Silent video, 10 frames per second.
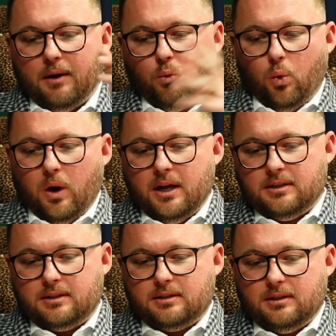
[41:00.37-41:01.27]

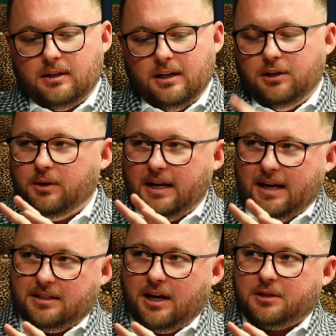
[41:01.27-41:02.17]
once, and you and I
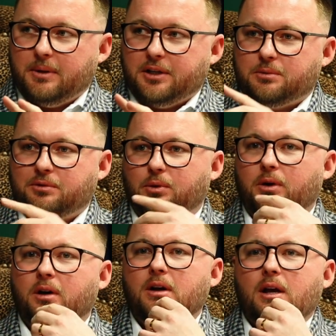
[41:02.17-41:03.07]
had talked about this
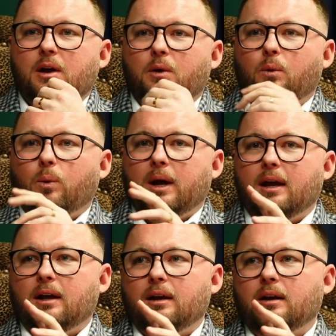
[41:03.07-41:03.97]
before,
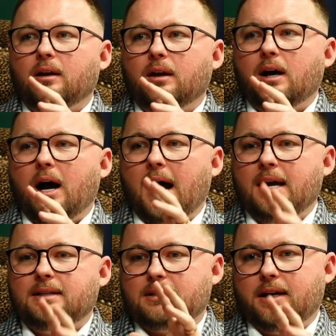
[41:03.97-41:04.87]
when
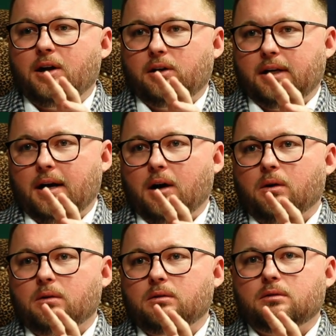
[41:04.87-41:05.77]
I scaled
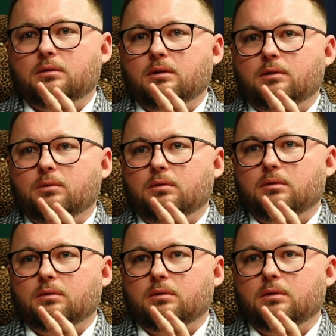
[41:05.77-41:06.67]
out,
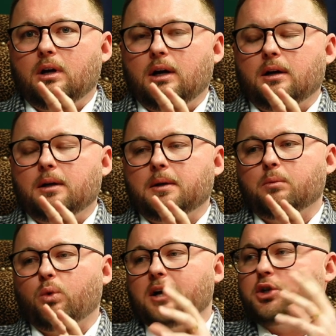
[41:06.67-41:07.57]

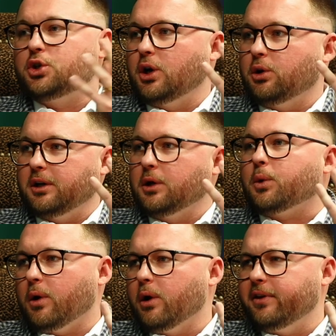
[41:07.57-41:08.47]
where I struggled in
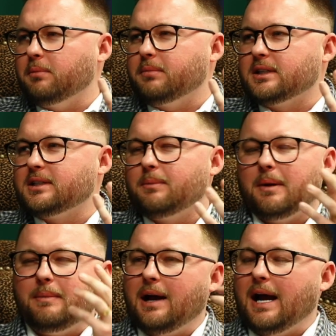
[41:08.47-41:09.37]
growth in business, I'm
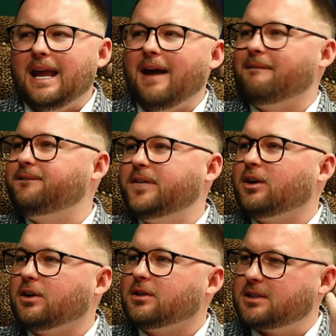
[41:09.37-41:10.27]
like, man, I can't
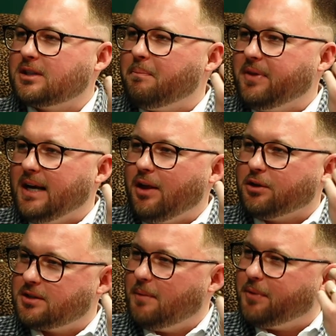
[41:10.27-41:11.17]
figure something out.
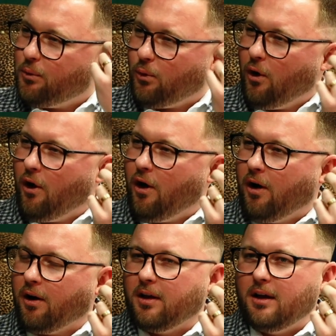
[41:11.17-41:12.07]
There's something
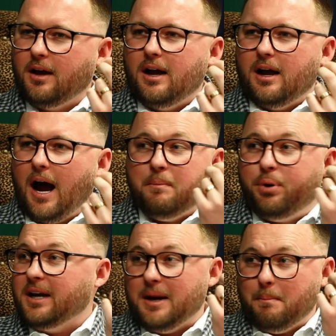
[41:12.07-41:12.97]
wrong. I'm
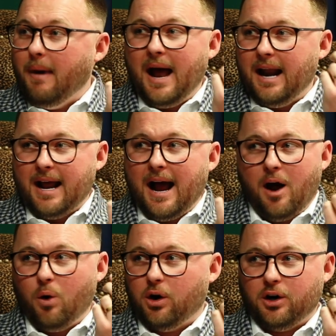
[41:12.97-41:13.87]
putting in mad
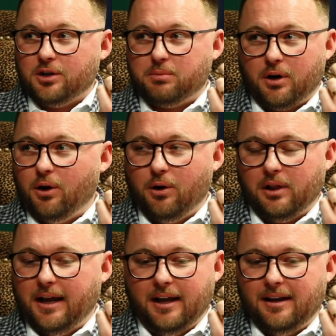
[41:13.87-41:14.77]
hours, bro.
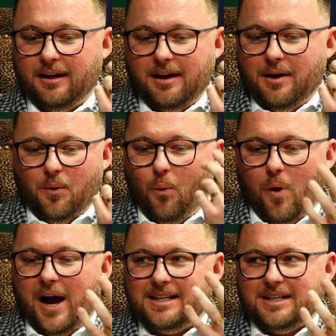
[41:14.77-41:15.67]
Like,
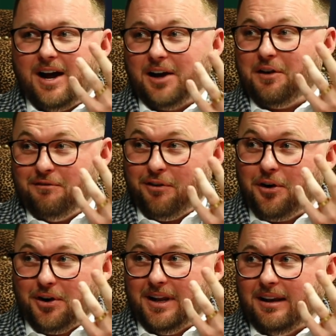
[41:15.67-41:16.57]
why is it not
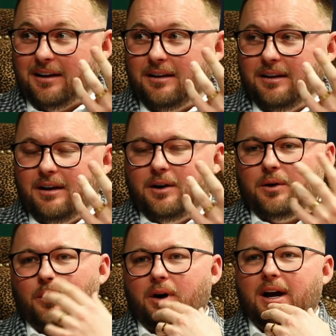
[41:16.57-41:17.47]
converting?
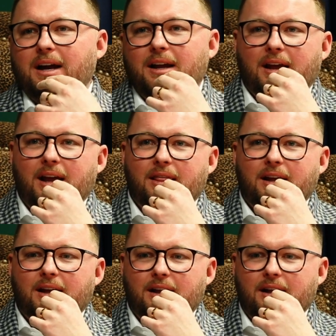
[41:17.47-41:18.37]
Right. And
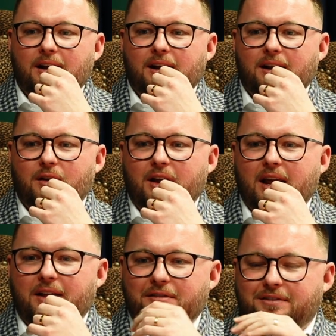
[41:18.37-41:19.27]

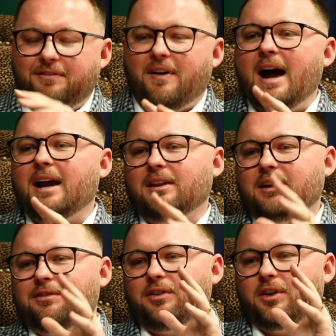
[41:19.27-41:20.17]
then
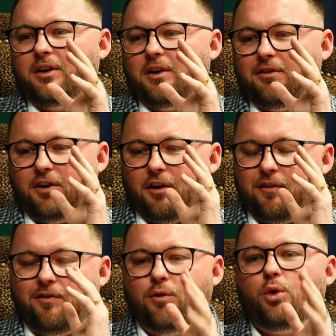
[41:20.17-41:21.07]
finally, for a
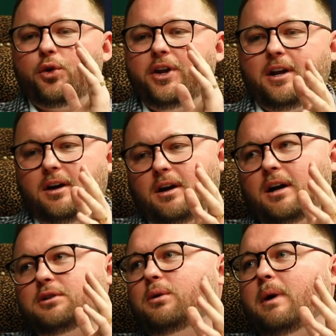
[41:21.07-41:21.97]
full year,
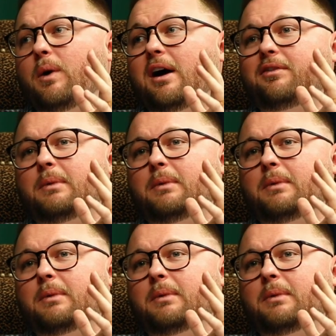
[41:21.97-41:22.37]
I told my wife,